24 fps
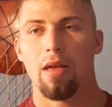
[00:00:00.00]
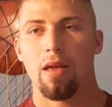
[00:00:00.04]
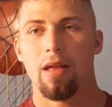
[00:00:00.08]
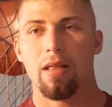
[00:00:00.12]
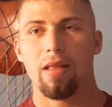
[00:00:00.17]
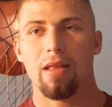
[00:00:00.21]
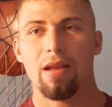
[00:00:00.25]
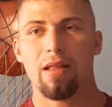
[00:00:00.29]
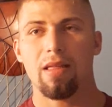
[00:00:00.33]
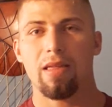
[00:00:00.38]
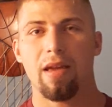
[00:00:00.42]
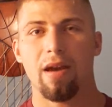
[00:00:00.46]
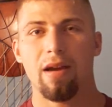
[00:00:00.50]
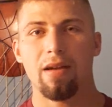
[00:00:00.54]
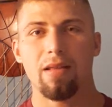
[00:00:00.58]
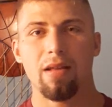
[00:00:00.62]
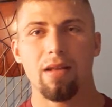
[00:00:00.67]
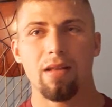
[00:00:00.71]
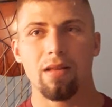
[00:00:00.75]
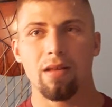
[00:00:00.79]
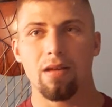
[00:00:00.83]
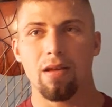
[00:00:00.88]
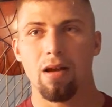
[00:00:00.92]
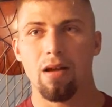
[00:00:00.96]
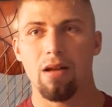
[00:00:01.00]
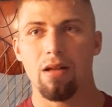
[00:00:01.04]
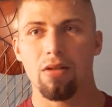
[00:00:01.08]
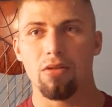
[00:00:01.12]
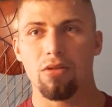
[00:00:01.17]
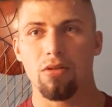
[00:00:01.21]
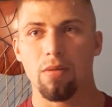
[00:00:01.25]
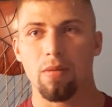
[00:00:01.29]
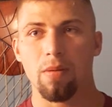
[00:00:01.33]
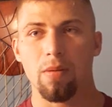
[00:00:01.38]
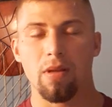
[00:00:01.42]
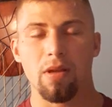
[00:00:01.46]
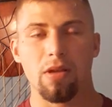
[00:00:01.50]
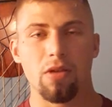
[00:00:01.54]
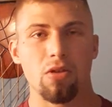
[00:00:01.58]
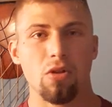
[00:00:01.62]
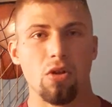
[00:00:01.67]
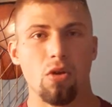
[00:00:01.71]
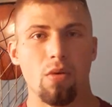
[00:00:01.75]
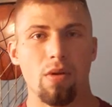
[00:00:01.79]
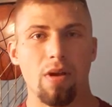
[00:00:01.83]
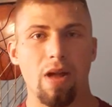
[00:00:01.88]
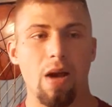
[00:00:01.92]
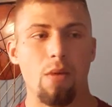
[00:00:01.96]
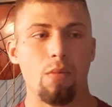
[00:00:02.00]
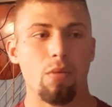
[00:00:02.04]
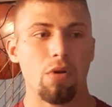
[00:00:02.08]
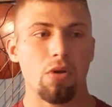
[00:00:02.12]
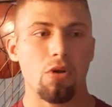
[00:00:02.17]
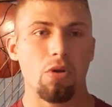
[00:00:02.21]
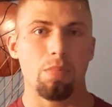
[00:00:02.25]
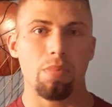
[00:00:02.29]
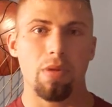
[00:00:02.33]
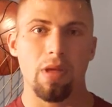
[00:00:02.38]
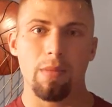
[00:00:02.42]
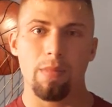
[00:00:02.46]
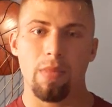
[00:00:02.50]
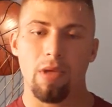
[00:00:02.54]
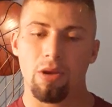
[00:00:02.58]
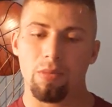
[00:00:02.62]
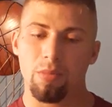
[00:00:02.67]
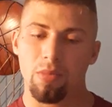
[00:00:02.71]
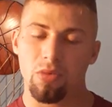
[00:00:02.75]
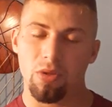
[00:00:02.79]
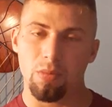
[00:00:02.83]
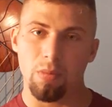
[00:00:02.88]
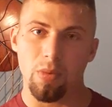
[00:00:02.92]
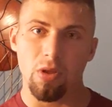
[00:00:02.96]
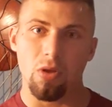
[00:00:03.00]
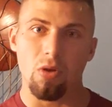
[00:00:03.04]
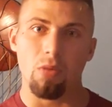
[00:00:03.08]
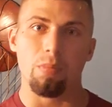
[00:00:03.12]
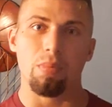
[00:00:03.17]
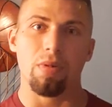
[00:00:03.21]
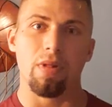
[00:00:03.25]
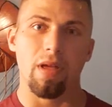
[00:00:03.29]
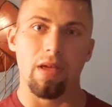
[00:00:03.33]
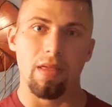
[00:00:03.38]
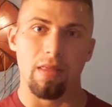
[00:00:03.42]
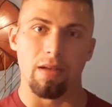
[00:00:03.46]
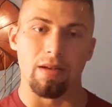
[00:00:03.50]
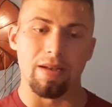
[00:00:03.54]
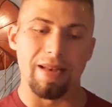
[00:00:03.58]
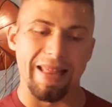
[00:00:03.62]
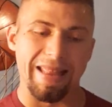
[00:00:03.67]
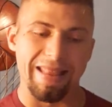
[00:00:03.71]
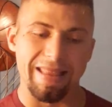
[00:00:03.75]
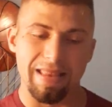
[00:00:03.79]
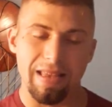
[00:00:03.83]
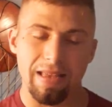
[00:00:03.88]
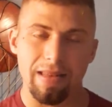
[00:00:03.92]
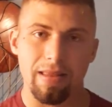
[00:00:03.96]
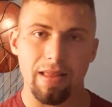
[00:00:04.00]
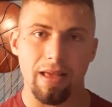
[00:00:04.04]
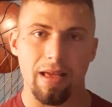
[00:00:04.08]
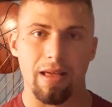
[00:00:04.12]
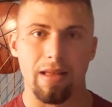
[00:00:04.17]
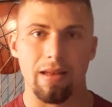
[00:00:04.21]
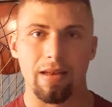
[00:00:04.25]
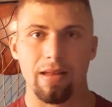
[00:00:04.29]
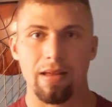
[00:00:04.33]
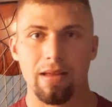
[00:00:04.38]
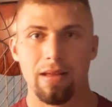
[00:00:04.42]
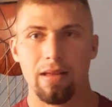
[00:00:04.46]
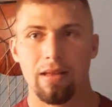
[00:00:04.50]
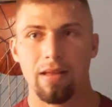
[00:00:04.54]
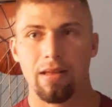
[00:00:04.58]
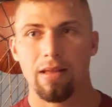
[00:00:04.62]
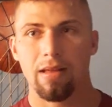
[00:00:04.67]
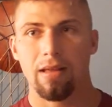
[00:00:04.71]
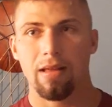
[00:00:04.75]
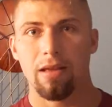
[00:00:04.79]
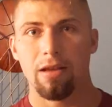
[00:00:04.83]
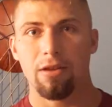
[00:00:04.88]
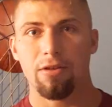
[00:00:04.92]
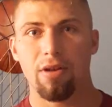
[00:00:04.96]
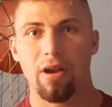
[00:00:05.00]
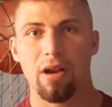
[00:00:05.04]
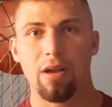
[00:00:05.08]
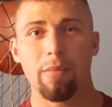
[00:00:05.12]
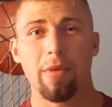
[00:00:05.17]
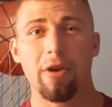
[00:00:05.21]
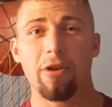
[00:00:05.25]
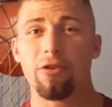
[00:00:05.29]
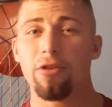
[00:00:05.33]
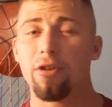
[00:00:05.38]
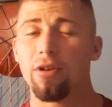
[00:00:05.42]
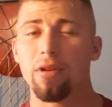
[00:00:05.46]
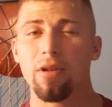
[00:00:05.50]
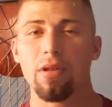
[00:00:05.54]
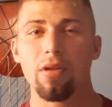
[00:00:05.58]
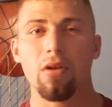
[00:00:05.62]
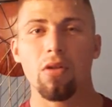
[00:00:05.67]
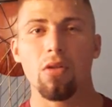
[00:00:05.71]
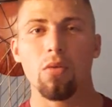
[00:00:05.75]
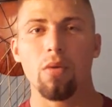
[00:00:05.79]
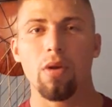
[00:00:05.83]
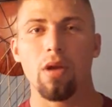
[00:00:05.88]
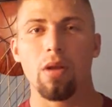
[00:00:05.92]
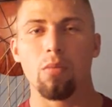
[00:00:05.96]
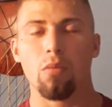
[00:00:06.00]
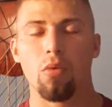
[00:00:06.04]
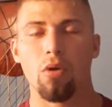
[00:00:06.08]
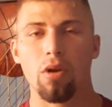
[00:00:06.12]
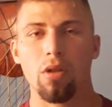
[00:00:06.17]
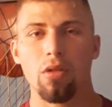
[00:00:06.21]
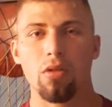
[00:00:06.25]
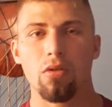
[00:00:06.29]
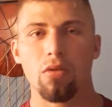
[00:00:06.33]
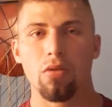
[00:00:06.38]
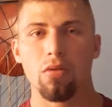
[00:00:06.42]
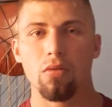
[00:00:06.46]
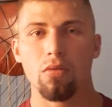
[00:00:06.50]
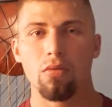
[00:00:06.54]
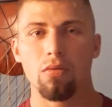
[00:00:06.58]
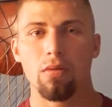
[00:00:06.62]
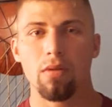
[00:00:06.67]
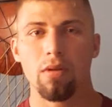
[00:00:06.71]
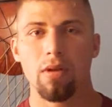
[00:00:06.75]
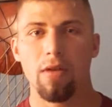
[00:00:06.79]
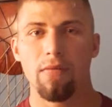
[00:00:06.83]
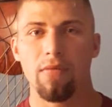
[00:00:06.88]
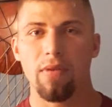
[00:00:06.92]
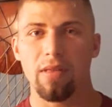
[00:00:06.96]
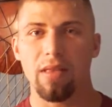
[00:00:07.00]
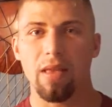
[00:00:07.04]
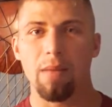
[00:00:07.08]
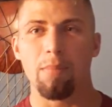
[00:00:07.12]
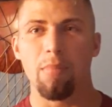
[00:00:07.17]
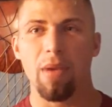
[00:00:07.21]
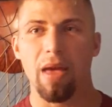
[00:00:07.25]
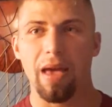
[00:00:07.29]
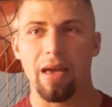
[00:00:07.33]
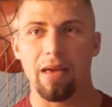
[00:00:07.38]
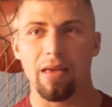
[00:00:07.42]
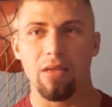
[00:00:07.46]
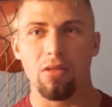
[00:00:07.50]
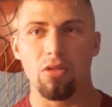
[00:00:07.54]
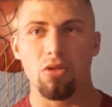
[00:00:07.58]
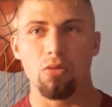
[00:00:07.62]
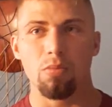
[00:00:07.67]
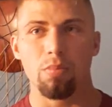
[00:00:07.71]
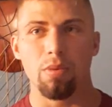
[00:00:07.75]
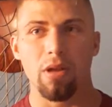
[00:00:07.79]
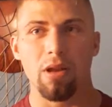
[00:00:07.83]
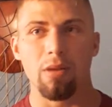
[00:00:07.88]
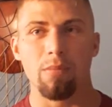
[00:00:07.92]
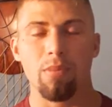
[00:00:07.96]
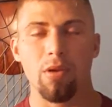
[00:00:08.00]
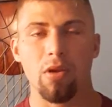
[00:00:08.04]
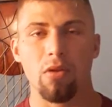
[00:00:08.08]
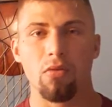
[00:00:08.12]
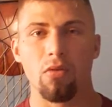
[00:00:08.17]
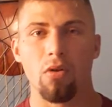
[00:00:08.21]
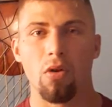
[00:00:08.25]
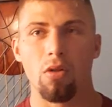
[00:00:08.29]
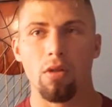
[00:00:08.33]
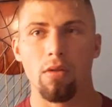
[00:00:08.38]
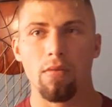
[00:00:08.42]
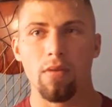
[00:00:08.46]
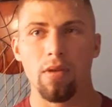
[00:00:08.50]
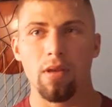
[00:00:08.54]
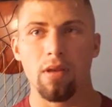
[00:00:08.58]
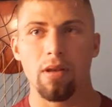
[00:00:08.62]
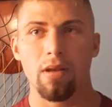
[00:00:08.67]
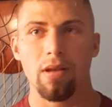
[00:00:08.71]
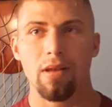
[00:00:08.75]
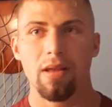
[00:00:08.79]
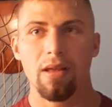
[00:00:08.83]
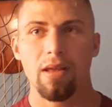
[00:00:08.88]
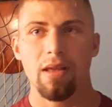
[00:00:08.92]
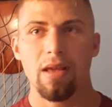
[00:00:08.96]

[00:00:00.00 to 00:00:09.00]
And that's carried that into college. I'm like, you know what? I want to go play at Bellarmine, so I'm going to go play there. And I did that. Granted, my career didn't go the way I wanted to. I feel like that back issue played a big role of it.